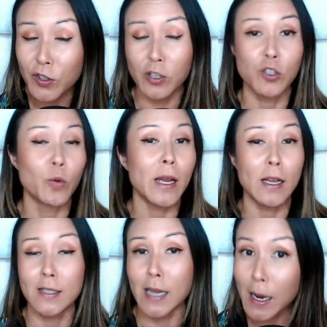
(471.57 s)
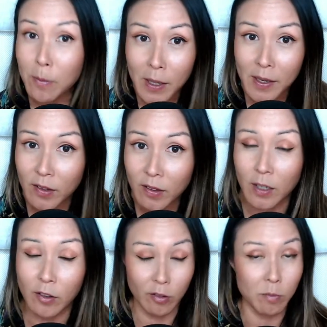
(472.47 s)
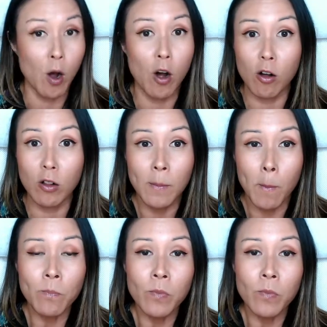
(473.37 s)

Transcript: you can do it in ten minutes, small.